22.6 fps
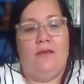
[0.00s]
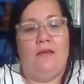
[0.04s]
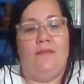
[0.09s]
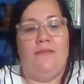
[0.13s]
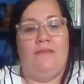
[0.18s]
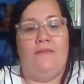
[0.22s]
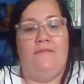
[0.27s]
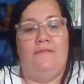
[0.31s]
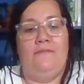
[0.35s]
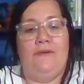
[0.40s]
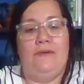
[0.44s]

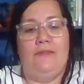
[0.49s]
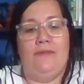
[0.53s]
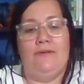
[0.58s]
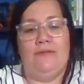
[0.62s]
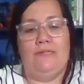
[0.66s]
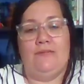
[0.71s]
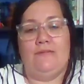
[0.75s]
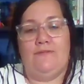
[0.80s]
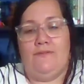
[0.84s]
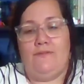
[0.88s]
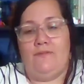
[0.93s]
The
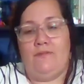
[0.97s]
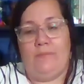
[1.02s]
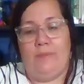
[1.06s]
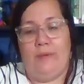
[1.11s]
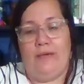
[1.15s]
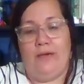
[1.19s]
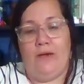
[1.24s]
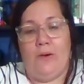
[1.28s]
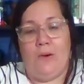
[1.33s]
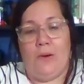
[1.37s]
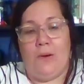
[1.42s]
feathers of a
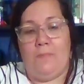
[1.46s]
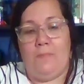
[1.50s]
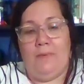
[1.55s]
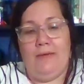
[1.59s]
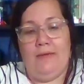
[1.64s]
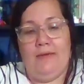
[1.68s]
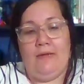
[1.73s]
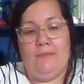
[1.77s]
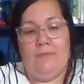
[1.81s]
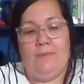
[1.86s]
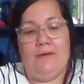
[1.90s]
flamingo are
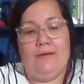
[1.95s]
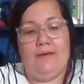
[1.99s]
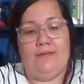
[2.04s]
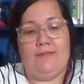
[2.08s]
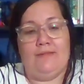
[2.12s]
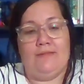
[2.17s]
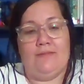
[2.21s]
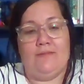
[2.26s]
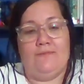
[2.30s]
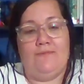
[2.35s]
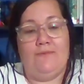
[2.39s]
pink because
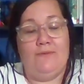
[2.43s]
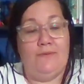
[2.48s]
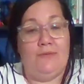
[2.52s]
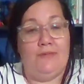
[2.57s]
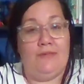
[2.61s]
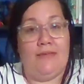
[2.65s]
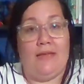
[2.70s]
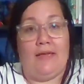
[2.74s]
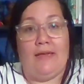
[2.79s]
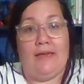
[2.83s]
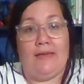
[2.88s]
of the food that
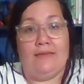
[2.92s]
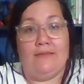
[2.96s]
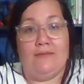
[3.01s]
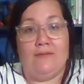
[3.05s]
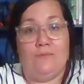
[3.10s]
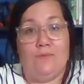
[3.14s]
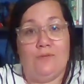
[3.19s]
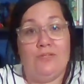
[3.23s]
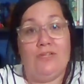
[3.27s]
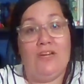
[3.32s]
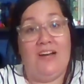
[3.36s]
they eat,
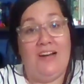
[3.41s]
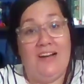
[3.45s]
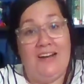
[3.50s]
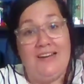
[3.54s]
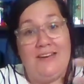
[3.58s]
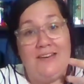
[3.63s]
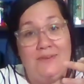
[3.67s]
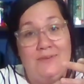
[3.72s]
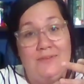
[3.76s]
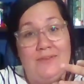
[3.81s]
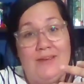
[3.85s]
which I
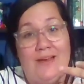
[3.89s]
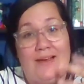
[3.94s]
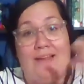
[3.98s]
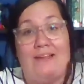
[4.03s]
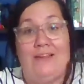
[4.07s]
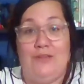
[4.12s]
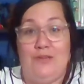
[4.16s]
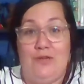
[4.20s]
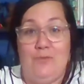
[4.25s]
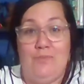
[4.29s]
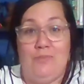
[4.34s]
knew that,
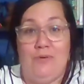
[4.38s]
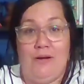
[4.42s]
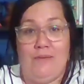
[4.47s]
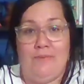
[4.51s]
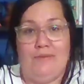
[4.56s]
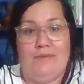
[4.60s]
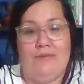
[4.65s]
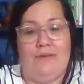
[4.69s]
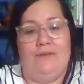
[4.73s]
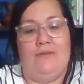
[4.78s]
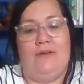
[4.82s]
and you
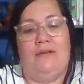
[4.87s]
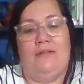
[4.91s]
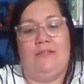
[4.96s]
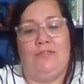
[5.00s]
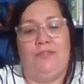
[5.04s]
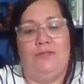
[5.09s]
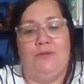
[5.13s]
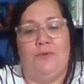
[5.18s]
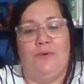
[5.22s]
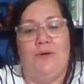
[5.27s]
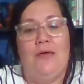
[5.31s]
probably know that
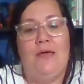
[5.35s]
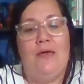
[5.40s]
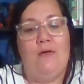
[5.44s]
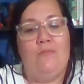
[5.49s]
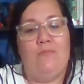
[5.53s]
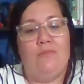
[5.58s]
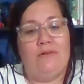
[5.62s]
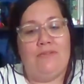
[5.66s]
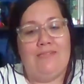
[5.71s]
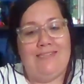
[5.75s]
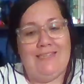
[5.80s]
too.
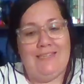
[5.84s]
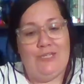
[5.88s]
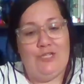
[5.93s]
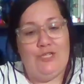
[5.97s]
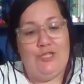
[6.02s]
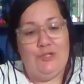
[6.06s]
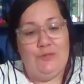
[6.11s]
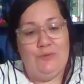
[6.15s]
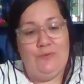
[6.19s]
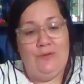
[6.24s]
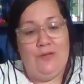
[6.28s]
But did
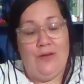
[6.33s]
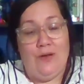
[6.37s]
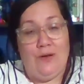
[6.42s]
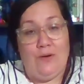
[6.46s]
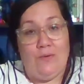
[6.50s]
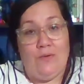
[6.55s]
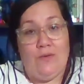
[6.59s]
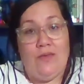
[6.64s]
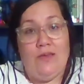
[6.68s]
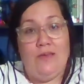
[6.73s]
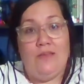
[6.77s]
you
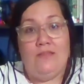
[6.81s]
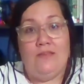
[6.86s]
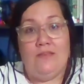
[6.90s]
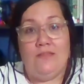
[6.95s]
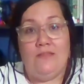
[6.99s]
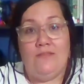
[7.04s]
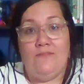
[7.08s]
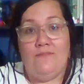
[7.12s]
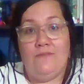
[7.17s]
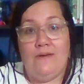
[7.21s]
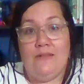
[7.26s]
know that
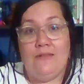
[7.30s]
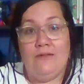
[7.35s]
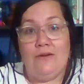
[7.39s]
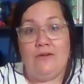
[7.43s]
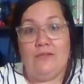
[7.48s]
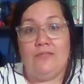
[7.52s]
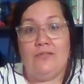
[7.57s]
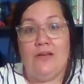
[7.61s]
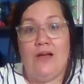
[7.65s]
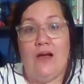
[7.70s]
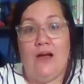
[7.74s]
the
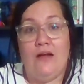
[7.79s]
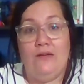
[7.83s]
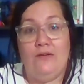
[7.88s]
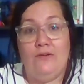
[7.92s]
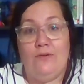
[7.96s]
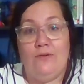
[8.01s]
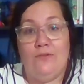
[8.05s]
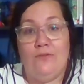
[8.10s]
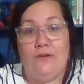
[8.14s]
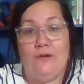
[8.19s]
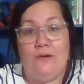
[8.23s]
feathers
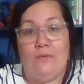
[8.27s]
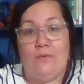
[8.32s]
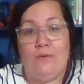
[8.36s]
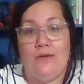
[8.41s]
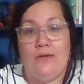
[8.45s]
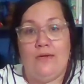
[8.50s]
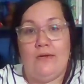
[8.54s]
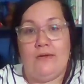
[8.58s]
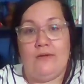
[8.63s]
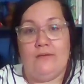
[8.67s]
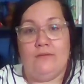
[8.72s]
under their
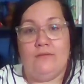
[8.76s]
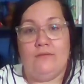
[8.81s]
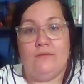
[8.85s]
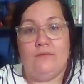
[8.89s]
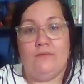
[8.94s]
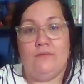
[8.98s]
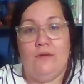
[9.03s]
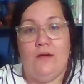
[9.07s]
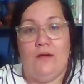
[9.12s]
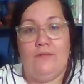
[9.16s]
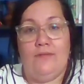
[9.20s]
wings
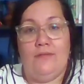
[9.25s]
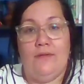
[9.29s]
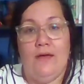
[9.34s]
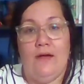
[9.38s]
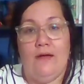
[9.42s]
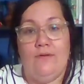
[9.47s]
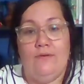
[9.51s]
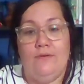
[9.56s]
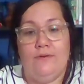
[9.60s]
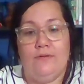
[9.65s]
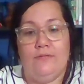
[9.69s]
on the
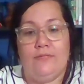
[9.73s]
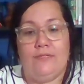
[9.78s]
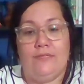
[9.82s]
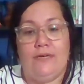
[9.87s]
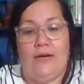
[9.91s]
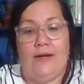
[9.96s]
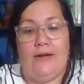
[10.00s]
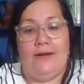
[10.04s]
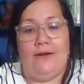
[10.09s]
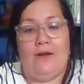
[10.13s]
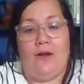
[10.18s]

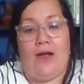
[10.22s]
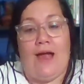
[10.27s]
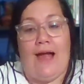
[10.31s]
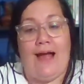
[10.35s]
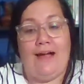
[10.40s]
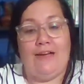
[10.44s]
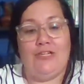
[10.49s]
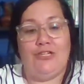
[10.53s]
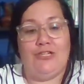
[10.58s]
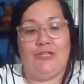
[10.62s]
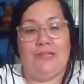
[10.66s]
underside are
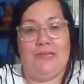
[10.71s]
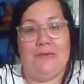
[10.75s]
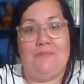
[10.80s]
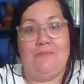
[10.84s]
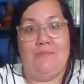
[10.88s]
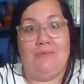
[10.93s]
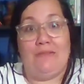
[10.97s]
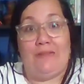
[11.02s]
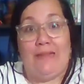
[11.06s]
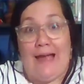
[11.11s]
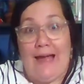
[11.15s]
actually
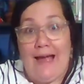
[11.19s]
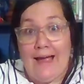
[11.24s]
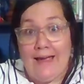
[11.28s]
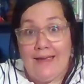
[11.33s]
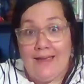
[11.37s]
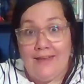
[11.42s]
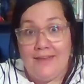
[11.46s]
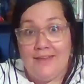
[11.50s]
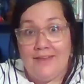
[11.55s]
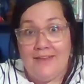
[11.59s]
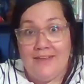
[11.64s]

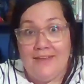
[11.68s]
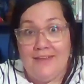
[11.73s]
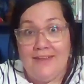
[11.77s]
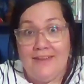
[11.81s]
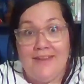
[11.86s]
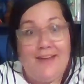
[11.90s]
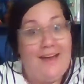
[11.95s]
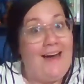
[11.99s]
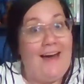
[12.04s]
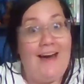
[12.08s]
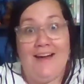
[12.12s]
black?
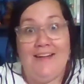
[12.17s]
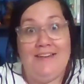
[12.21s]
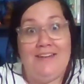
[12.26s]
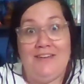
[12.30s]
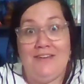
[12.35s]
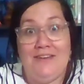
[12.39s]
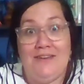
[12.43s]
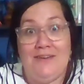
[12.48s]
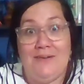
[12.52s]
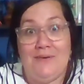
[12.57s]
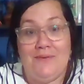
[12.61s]
I
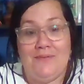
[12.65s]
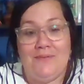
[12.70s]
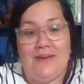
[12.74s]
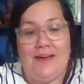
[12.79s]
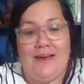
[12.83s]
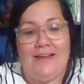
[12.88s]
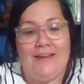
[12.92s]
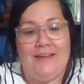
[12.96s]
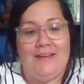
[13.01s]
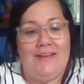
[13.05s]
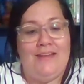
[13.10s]
didn't know
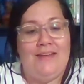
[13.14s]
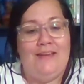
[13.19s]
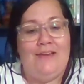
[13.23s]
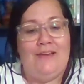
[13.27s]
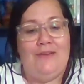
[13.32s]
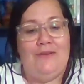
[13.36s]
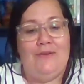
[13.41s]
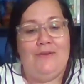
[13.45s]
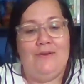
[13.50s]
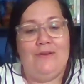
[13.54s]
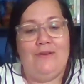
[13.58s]
that.
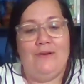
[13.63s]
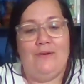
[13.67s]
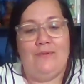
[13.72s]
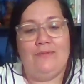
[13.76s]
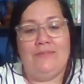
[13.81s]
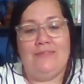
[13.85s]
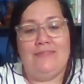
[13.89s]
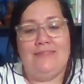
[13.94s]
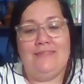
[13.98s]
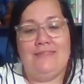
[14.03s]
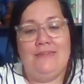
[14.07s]
You can
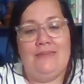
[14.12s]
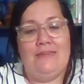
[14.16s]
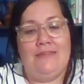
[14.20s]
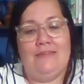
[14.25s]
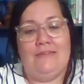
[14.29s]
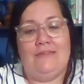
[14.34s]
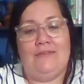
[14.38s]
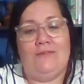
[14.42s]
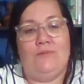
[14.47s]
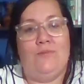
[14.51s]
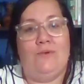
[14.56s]
only see
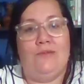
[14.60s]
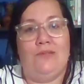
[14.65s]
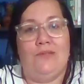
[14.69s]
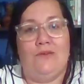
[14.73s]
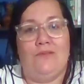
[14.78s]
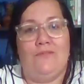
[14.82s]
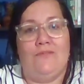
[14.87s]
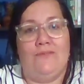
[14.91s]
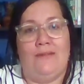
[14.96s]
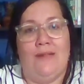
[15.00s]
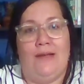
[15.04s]
this when they're
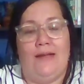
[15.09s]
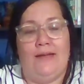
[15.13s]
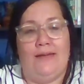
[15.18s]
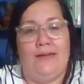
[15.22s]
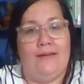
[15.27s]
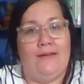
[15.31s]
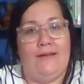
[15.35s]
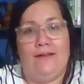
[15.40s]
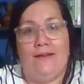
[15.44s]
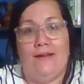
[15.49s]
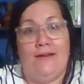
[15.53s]

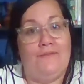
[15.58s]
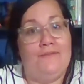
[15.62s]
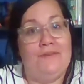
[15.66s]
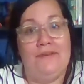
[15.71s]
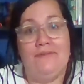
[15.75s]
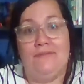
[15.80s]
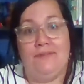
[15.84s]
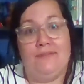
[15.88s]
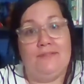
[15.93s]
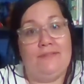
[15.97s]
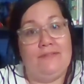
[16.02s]
flying, and I've
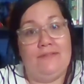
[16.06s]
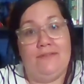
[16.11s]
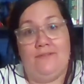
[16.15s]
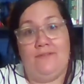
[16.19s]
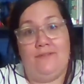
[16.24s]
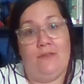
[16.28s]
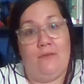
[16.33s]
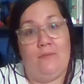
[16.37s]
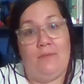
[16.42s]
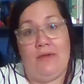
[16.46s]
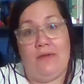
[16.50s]
never seen a
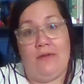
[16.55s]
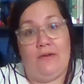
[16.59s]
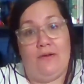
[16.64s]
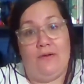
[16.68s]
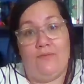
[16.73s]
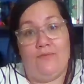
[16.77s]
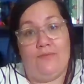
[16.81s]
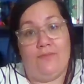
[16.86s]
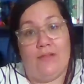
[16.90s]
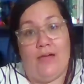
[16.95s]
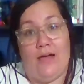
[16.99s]
flamingo
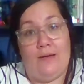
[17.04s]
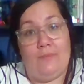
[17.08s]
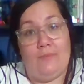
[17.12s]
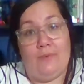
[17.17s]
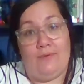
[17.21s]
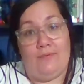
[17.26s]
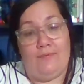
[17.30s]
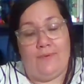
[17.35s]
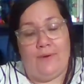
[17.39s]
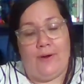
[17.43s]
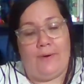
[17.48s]
fly
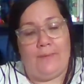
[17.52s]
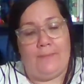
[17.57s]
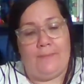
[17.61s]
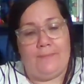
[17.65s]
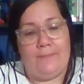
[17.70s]
before.